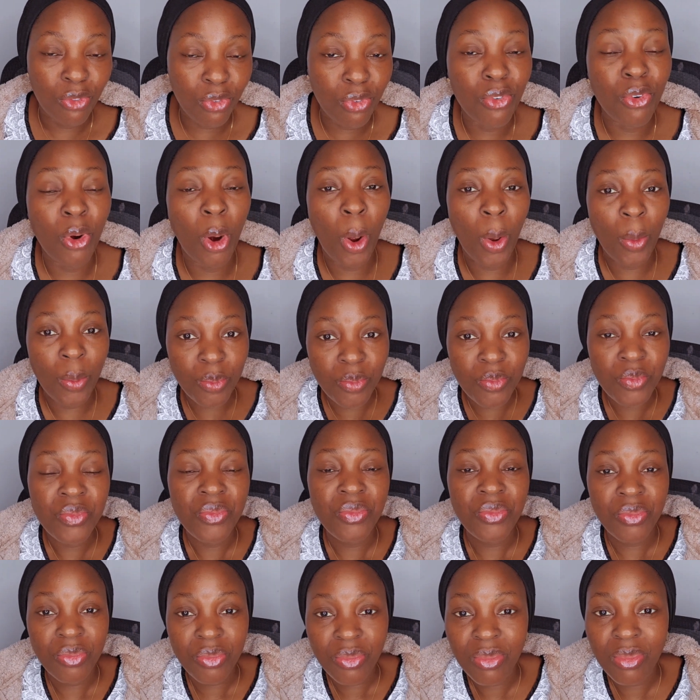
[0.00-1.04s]

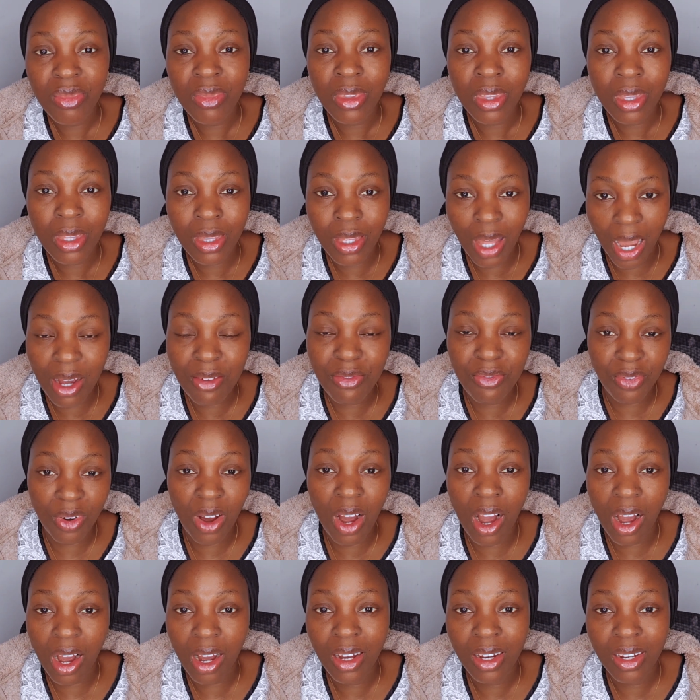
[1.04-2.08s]
from that
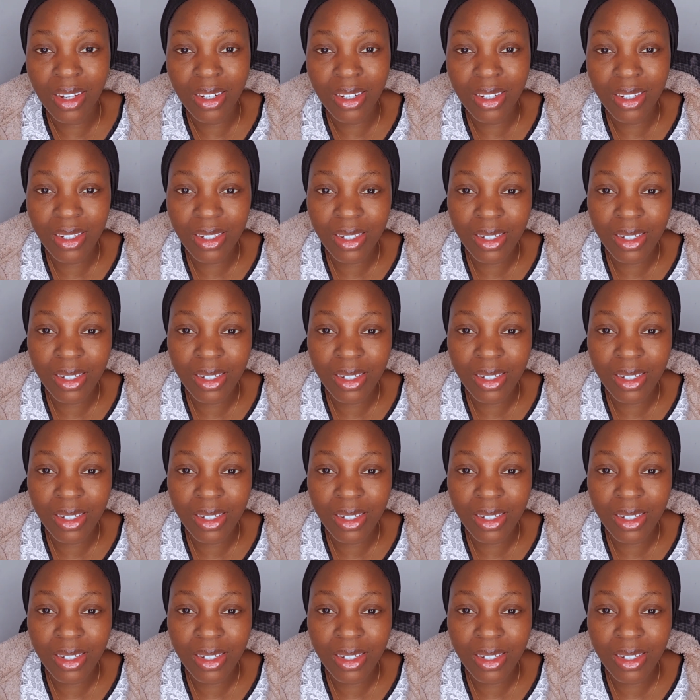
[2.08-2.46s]
far